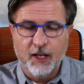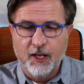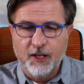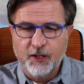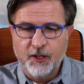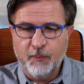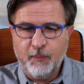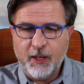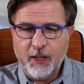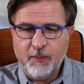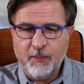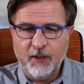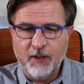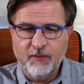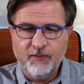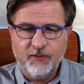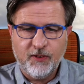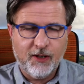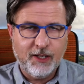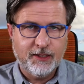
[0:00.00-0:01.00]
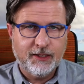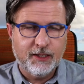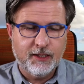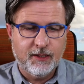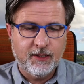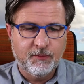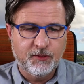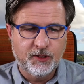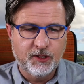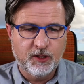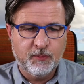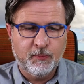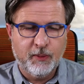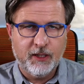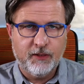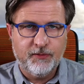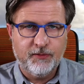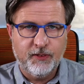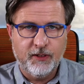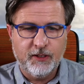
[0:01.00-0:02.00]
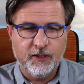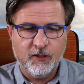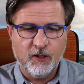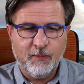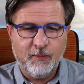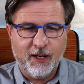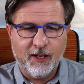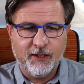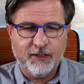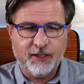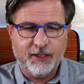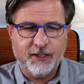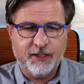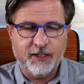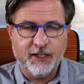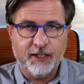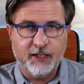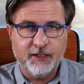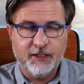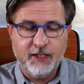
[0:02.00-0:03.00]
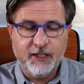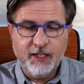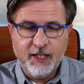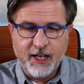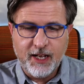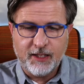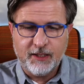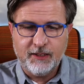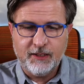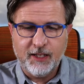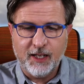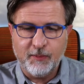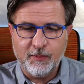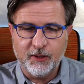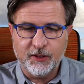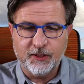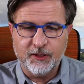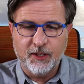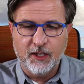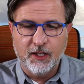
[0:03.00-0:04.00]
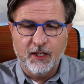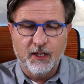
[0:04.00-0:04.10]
the people invited them to speak further about these things the next Sabbath.